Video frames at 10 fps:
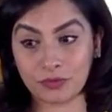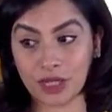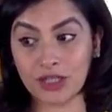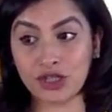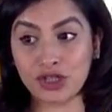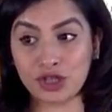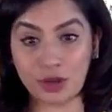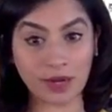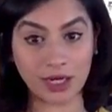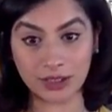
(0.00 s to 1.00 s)
It's
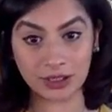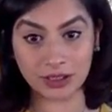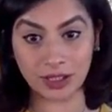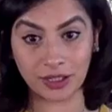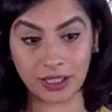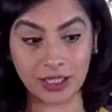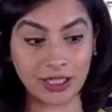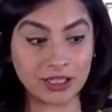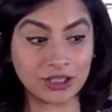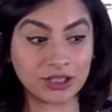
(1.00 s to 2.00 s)
so unnecessary.
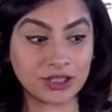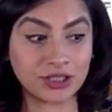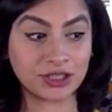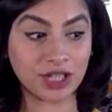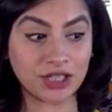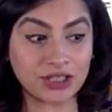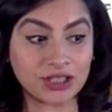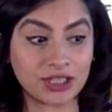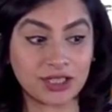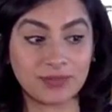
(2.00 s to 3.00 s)
It is such
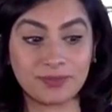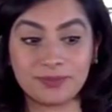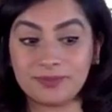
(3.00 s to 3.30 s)
a